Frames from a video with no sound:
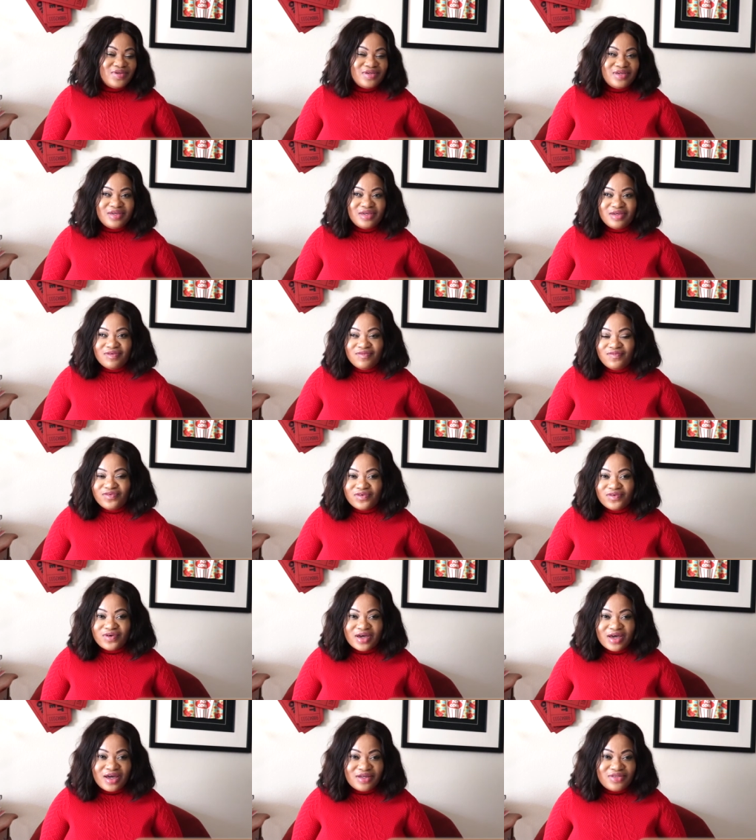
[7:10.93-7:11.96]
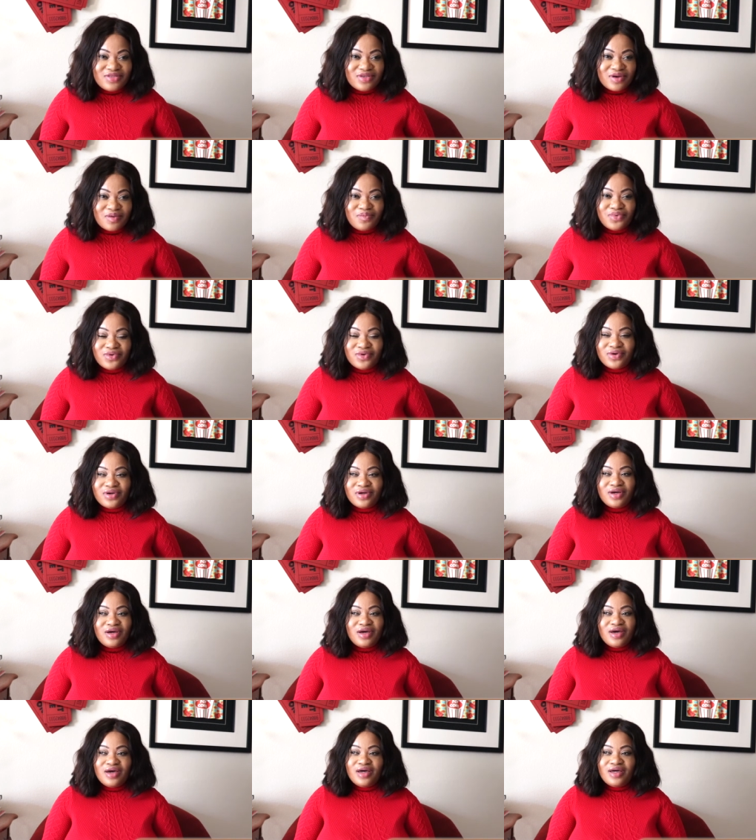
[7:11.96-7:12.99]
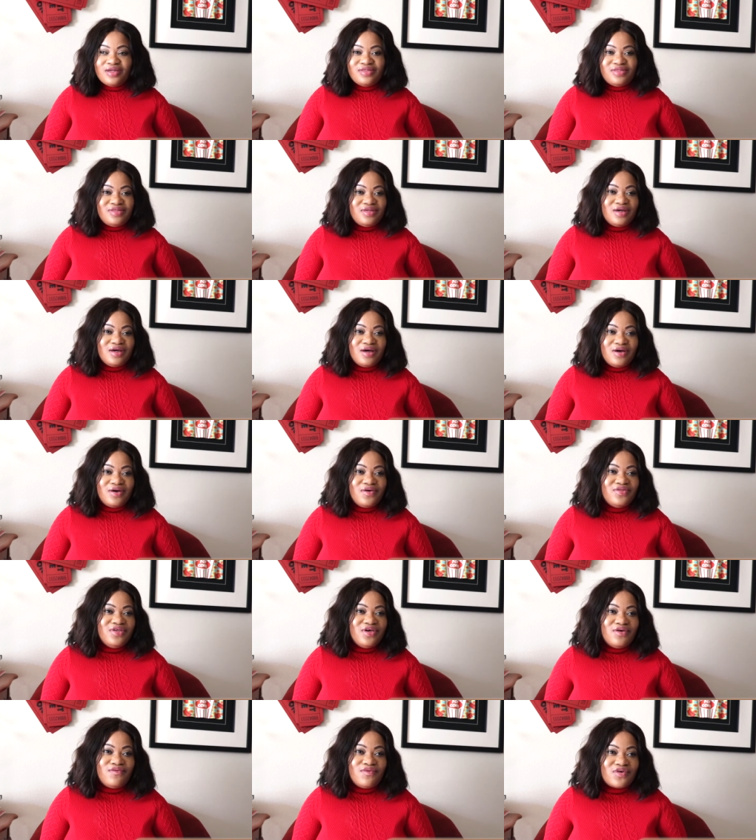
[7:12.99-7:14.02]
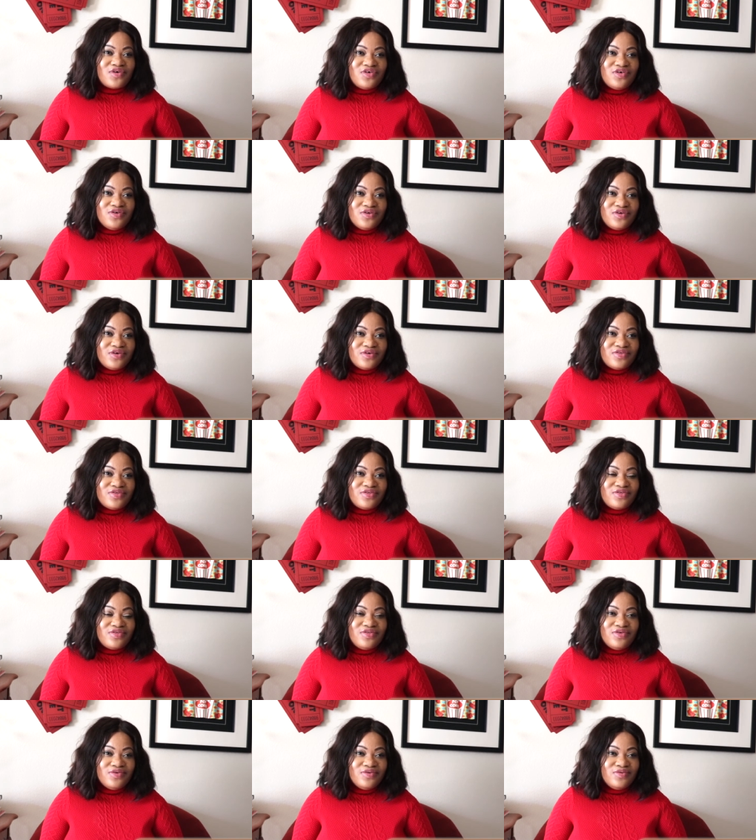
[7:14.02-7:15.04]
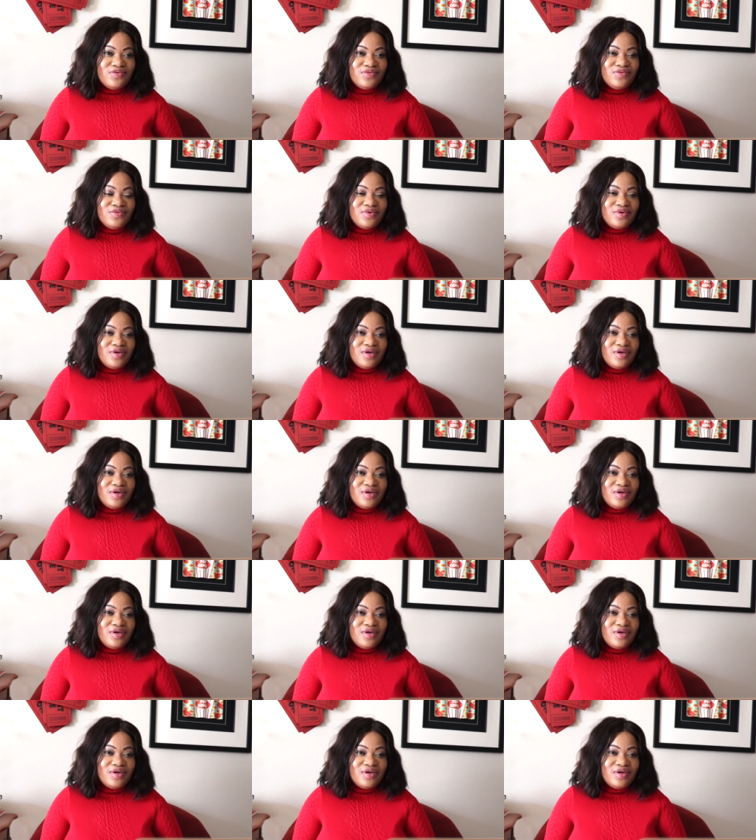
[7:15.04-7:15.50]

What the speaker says: give you a heads up, or tell their recruiters to,